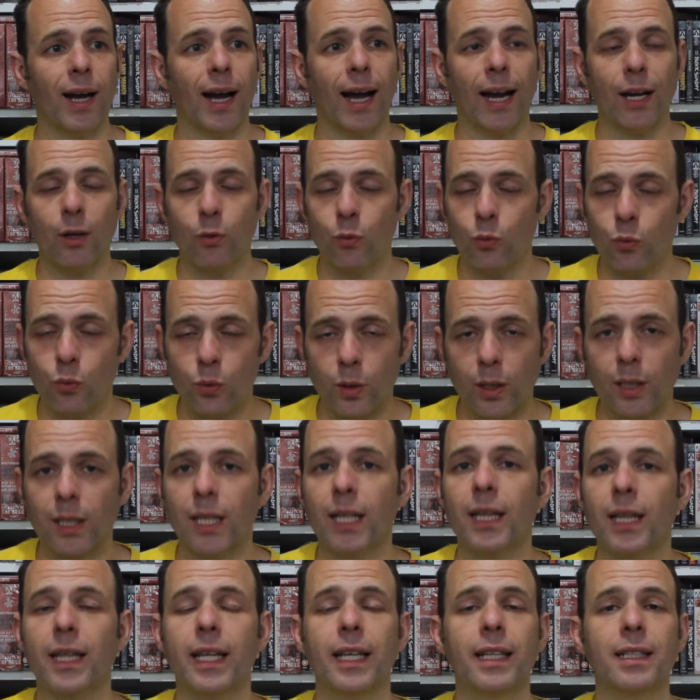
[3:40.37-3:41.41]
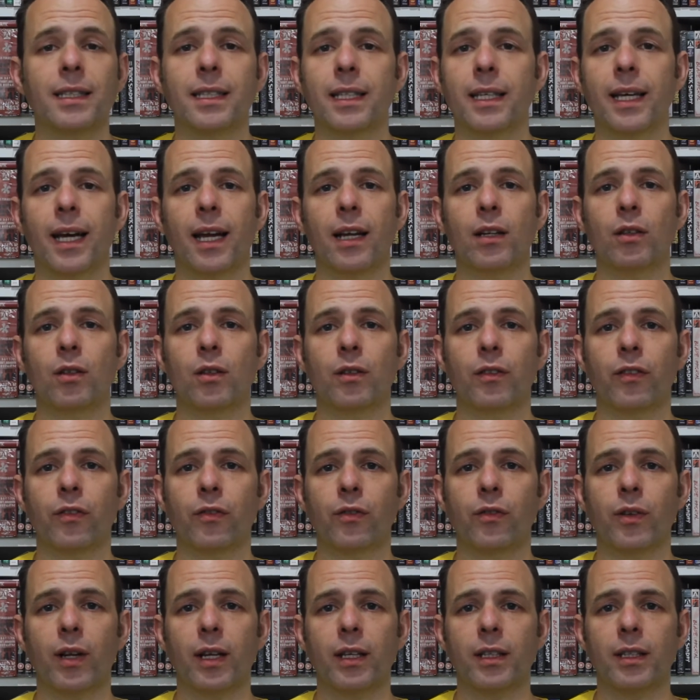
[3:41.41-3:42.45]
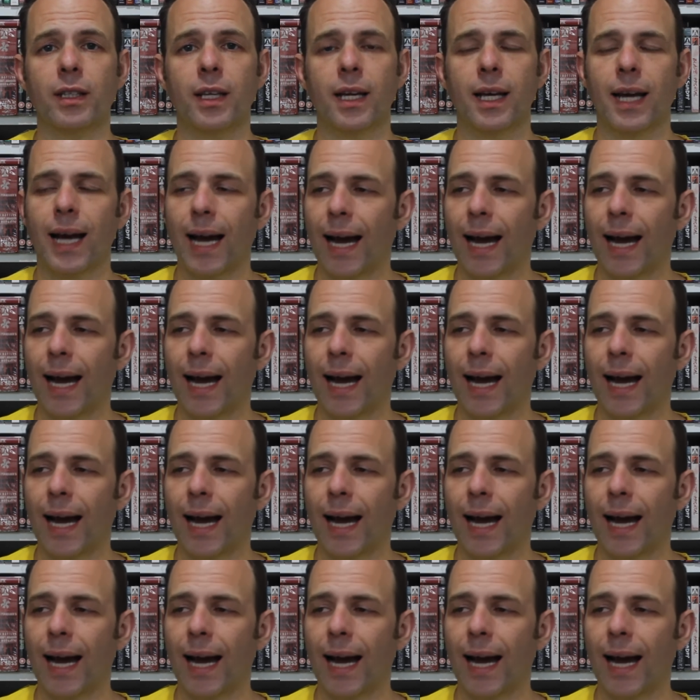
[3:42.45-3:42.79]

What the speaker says: I really liked the character of Frank.